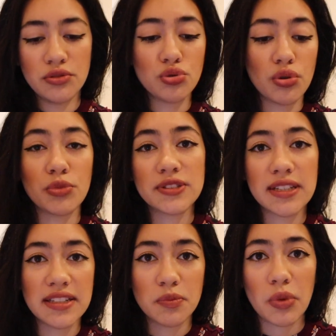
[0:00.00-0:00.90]
normal
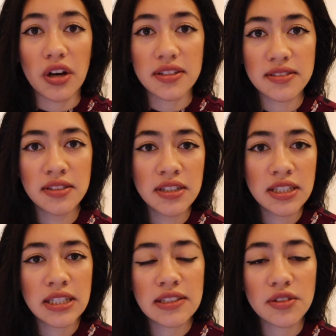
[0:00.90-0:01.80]
size box.
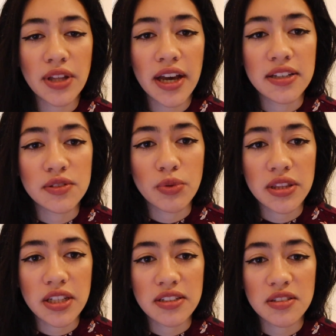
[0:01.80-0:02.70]
So that is one
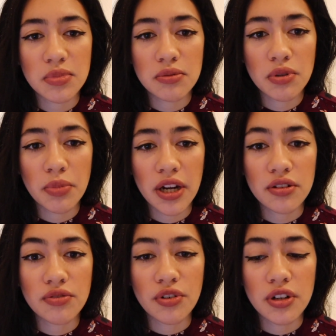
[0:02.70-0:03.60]
thing to be
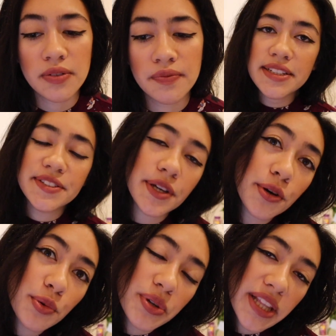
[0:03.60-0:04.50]
prepared for.
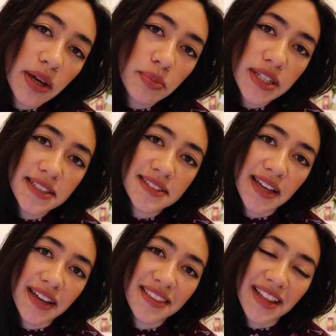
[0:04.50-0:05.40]
So with that being
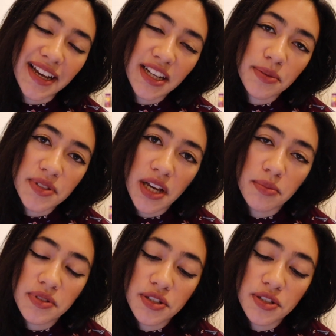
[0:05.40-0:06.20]
said, that comes up